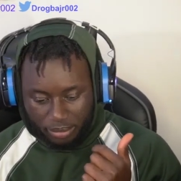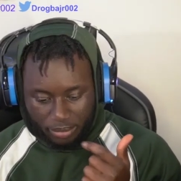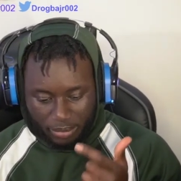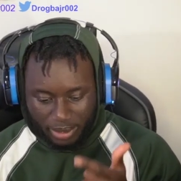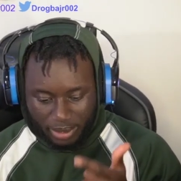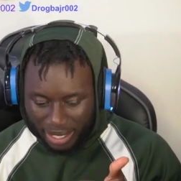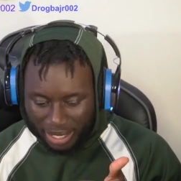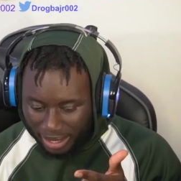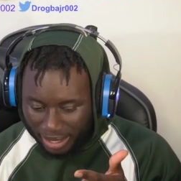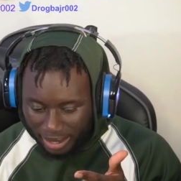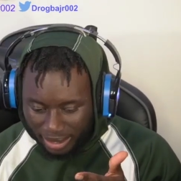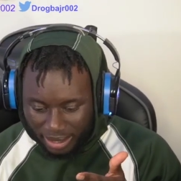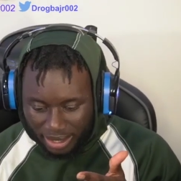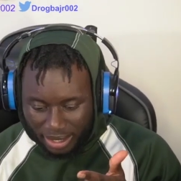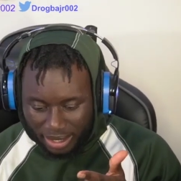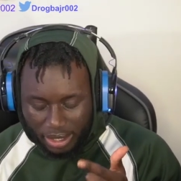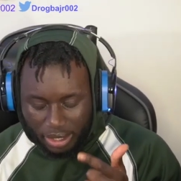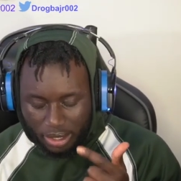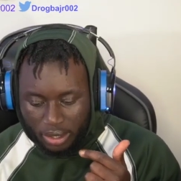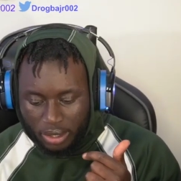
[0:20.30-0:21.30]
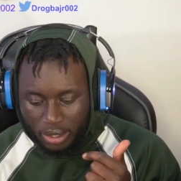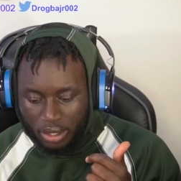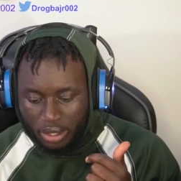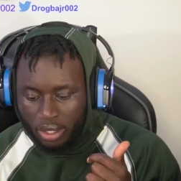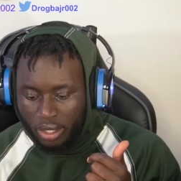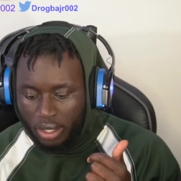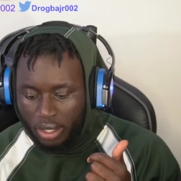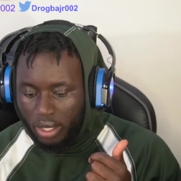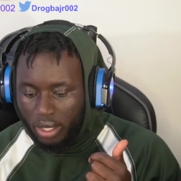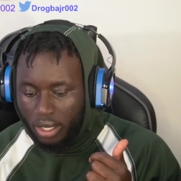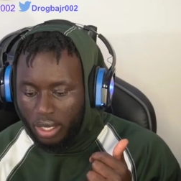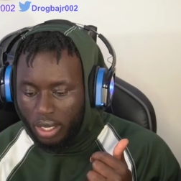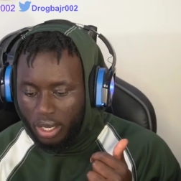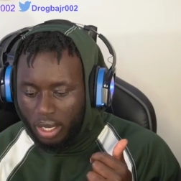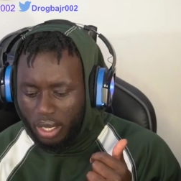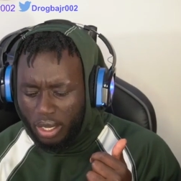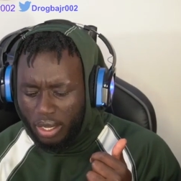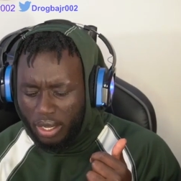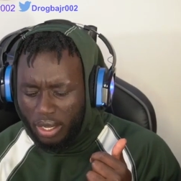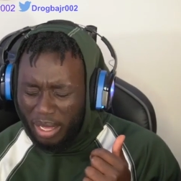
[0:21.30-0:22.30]
KZ,
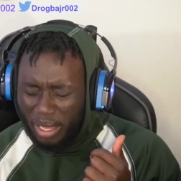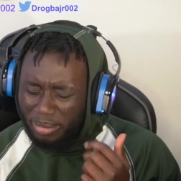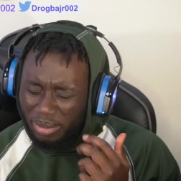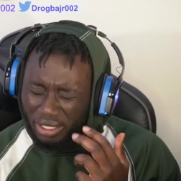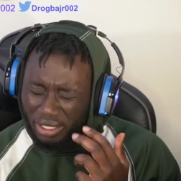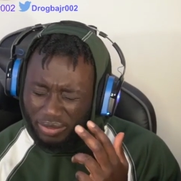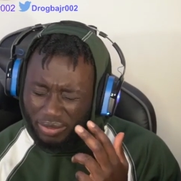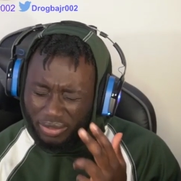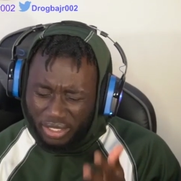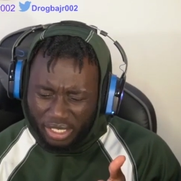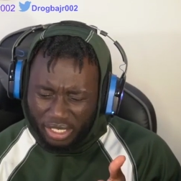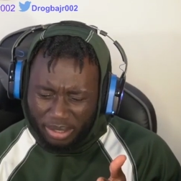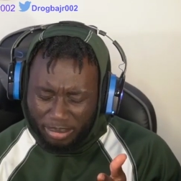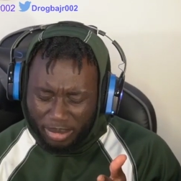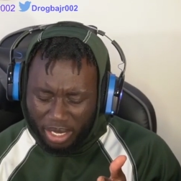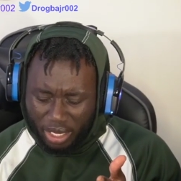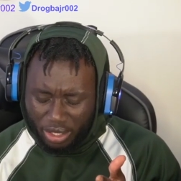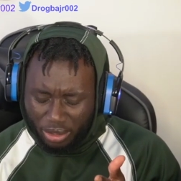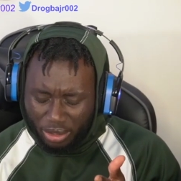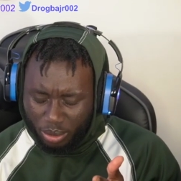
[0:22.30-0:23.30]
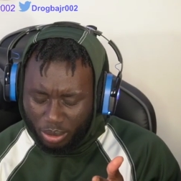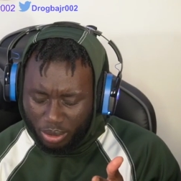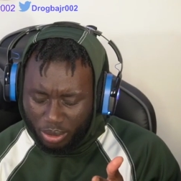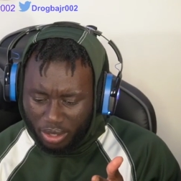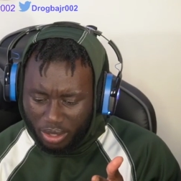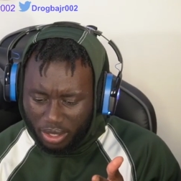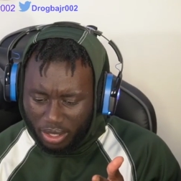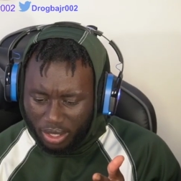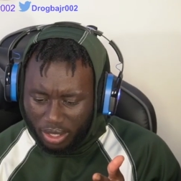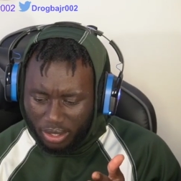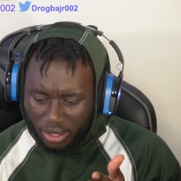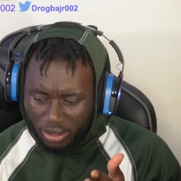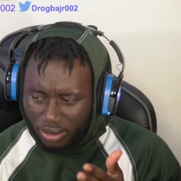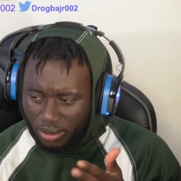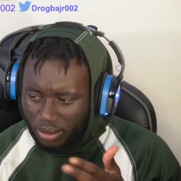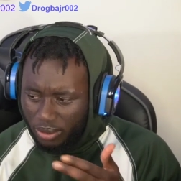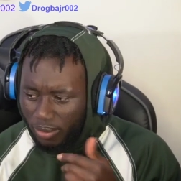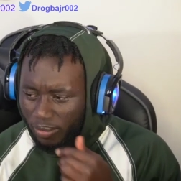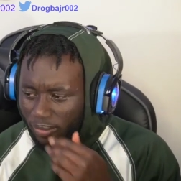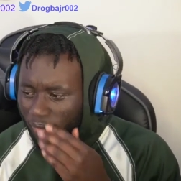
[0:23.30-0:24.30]
I believe Dimash was in there
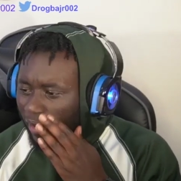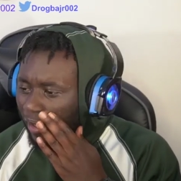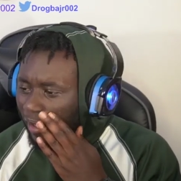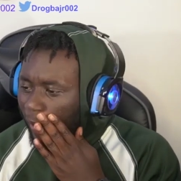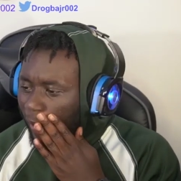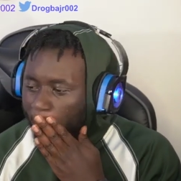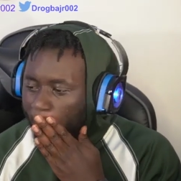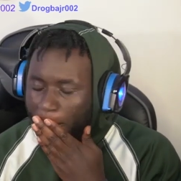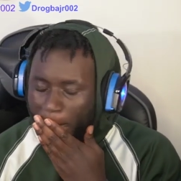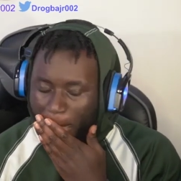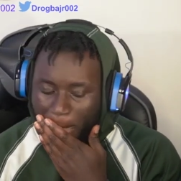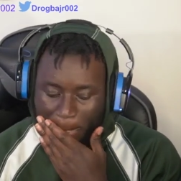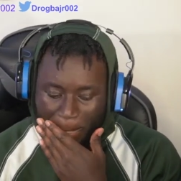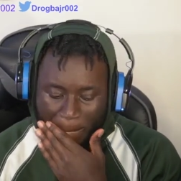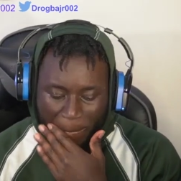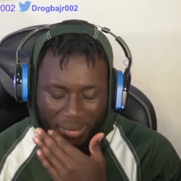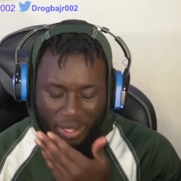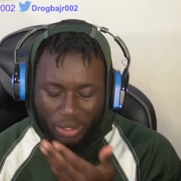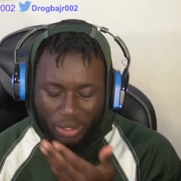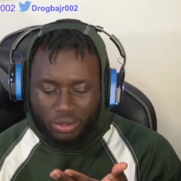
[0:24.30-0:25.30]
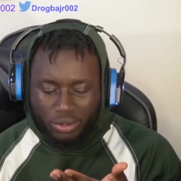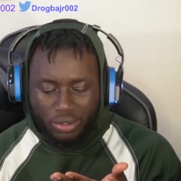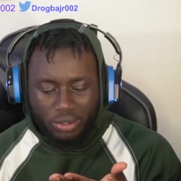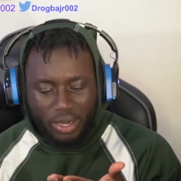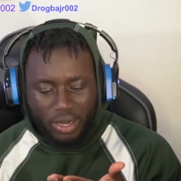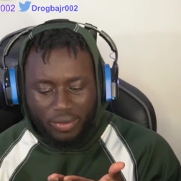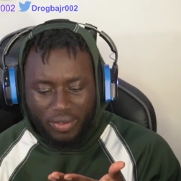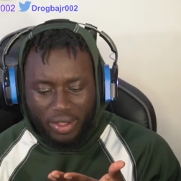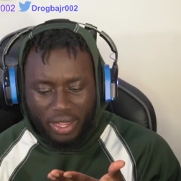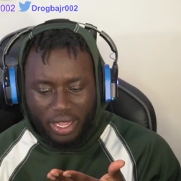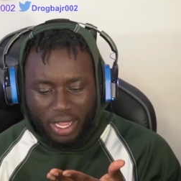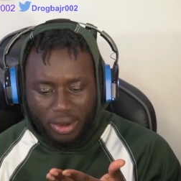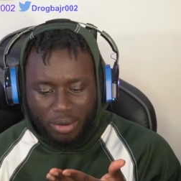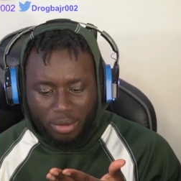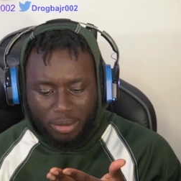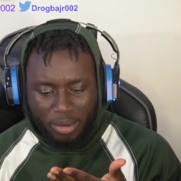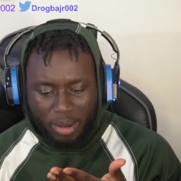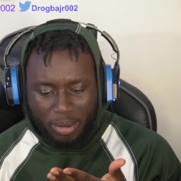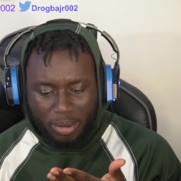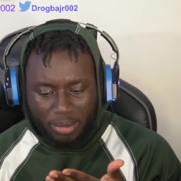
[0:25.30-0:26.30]
too if I can't
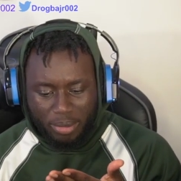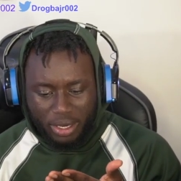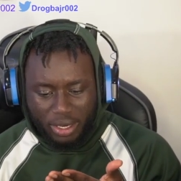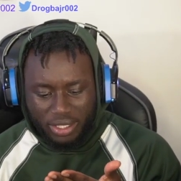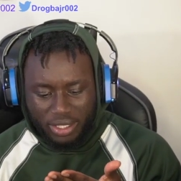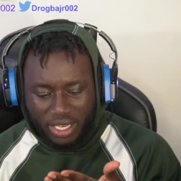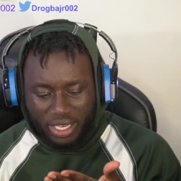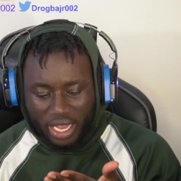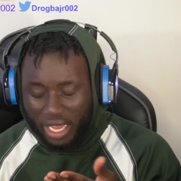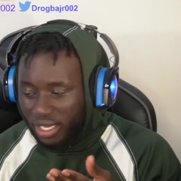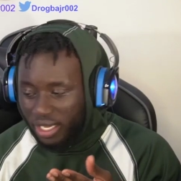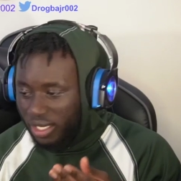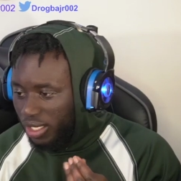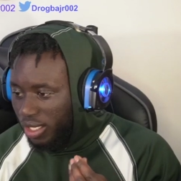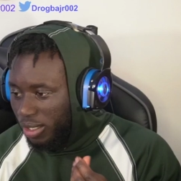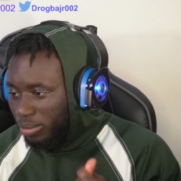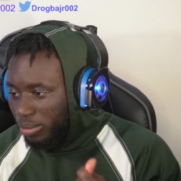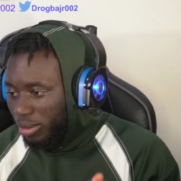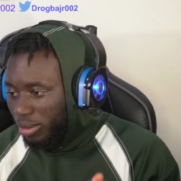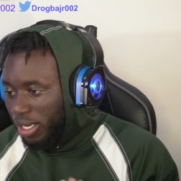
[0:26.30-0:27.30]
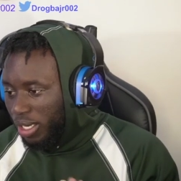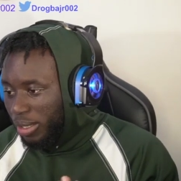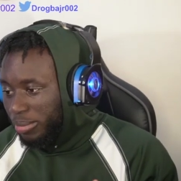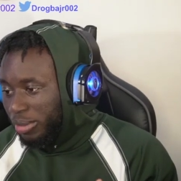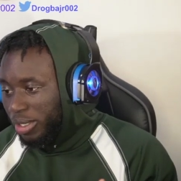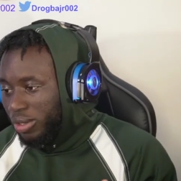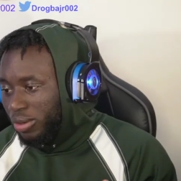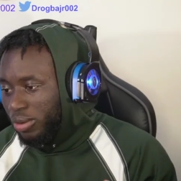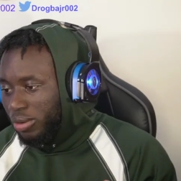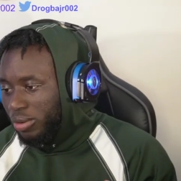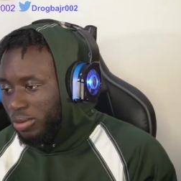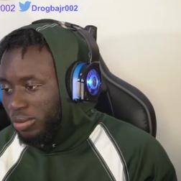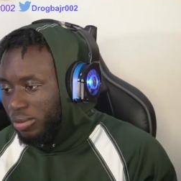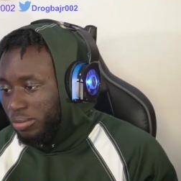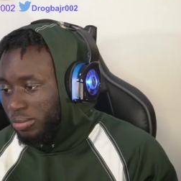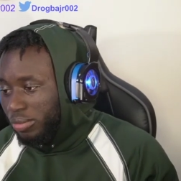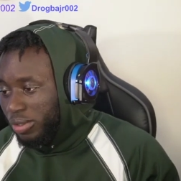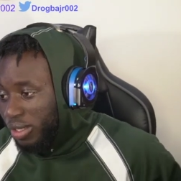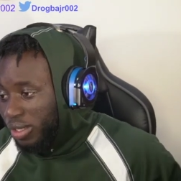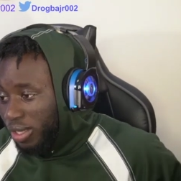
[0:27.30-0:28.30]
remember exactly, but let me know
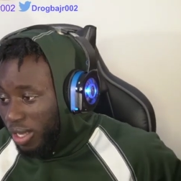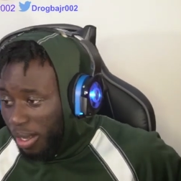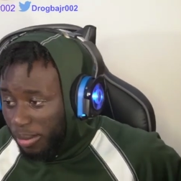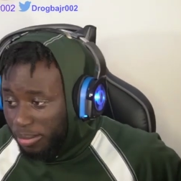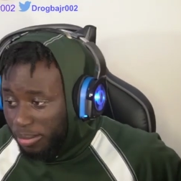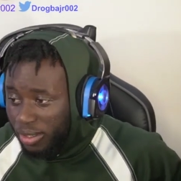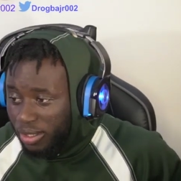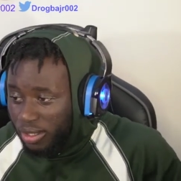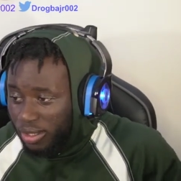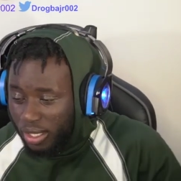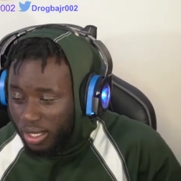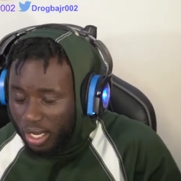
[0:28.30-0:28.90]
in the comments